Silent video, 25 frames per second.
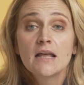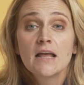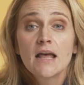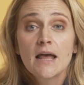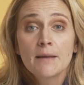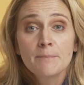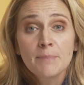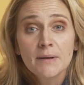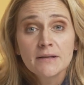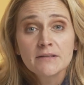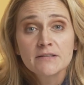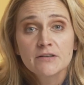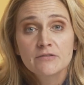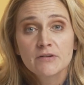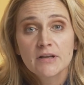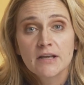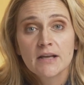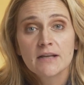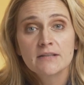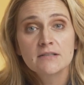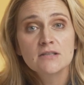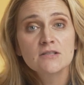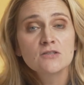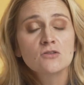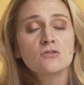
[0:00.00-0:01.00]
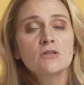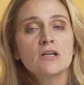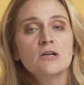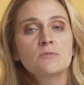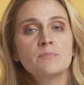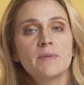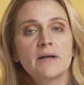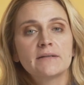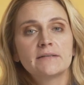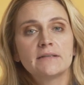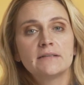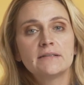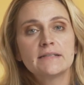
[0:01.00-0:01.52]
A battery and a solar
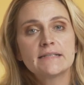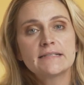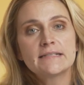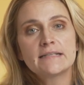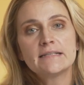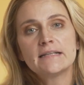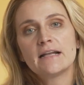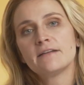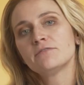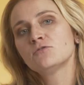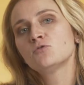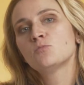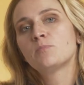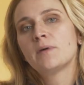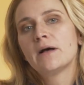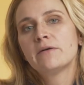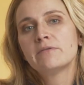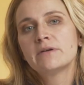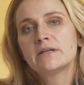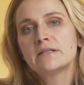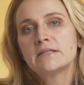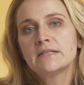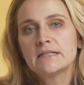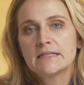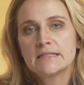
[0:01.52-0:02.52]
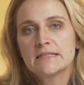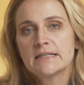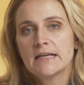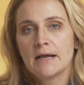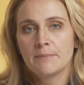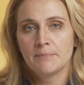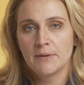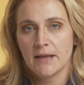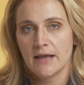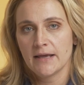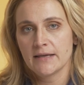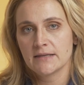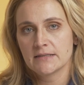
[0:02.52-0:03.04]
panel is enough to power DC
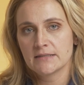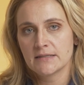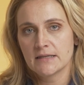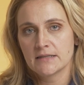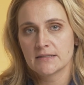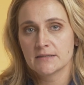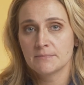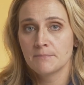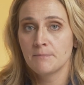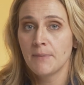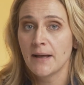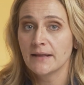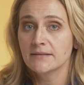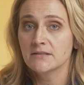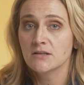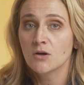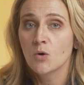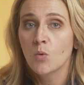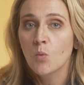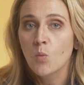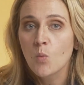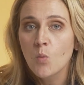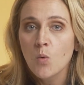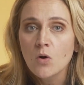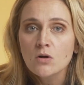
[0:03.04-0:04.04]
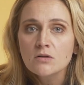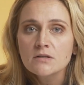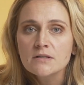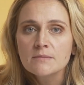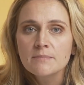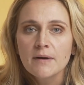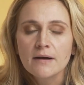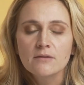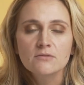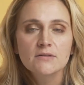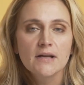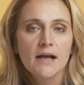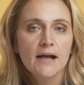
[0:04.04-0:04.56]
appliances, but what
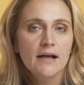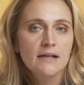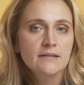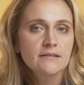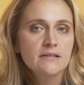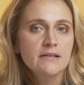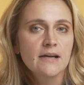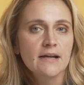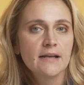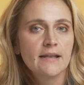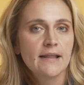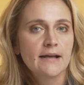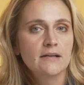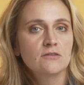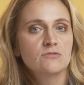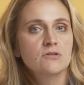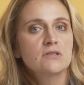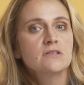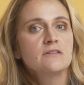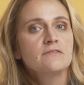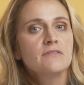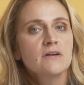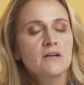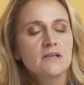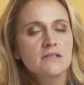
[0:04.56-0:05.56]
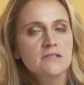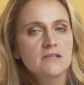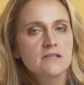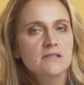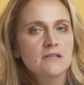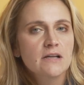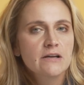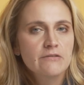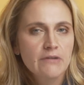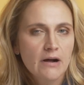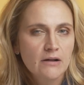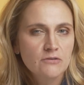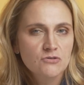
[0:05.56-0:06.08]
about other electric devices
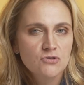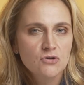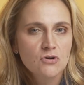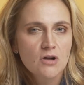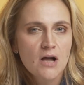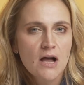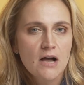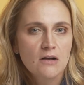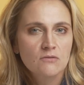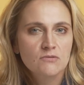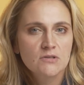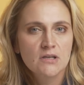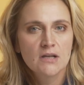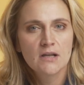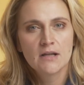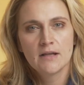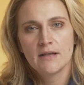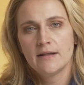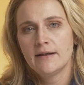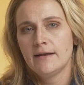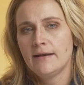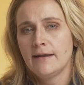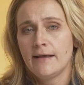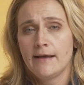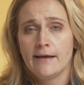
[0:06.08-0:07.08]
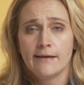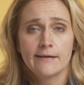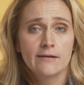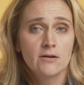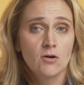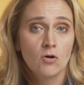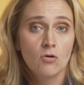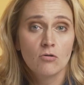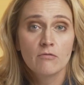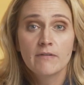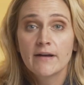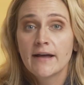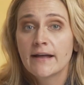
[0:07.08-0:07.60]
around your house, like
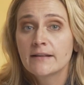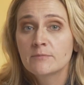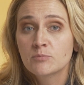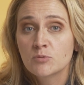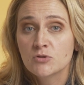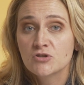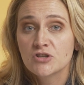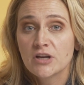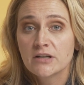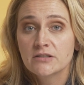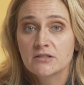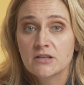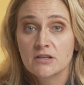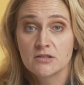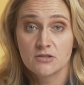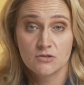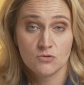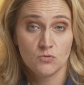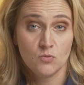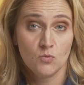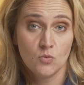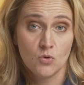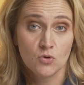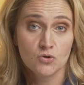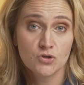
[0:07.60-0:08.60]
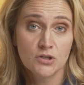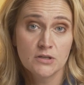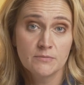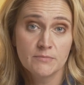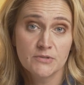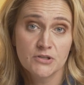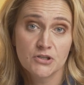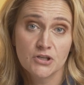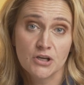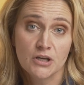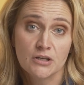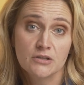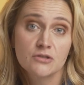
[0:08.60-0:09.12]
overhead projectors, washing
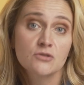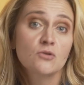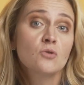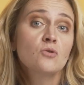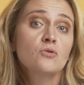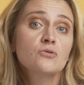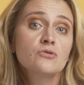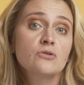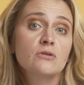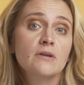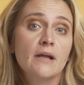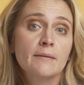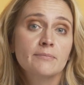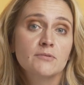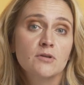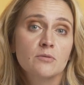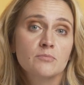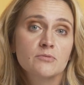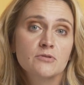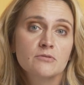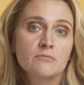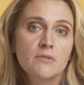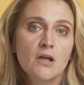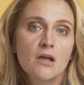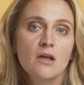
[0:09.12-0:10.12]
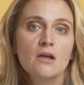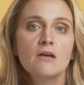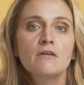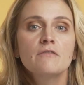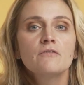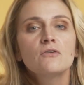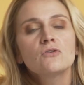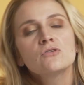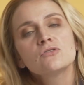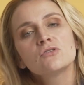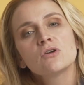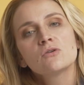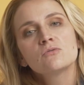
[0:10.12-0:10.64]
machines or your laptops?
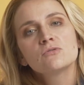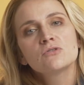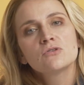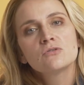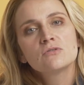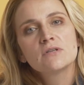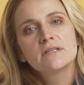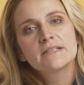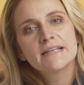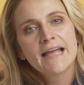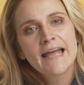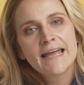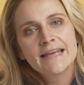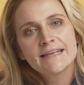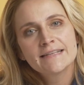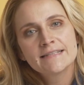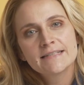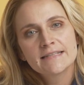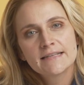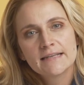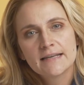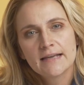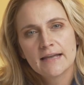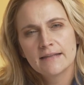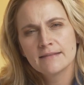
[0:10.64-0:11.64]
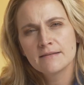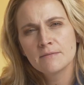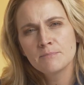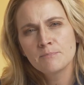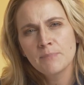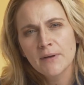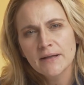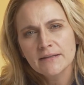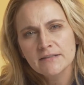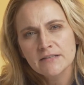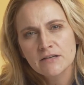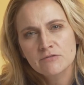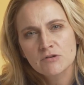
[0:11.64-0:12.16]
For those you need AC and the
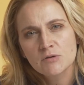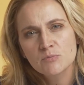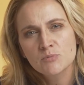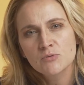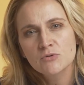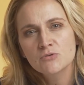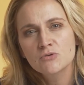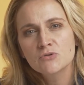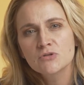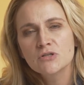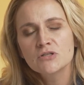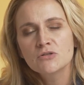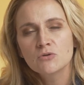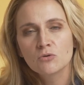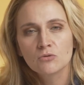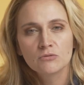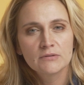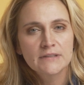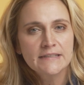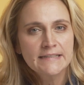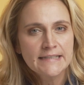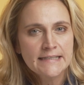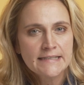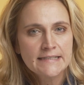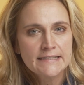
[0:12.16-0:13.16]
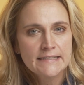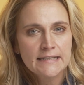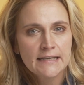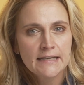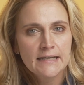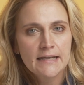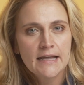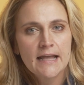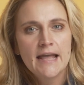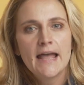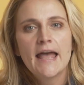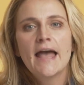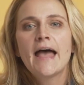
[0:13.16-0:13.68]
battery produces only DC,
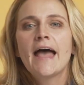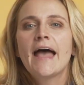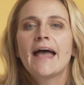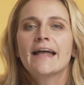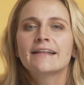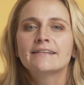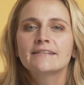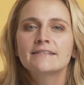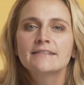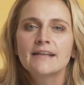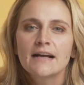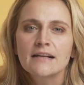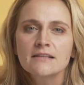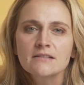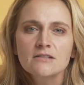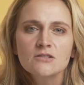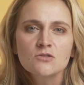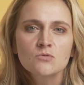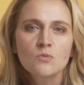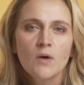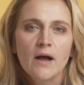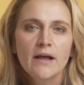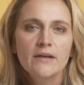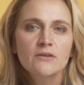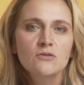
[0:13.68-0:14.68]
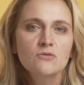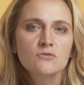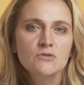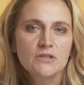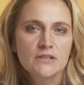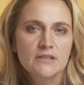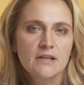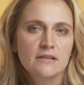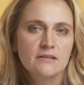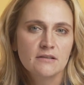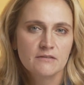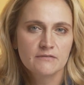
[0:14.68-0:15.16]
and that is why you need an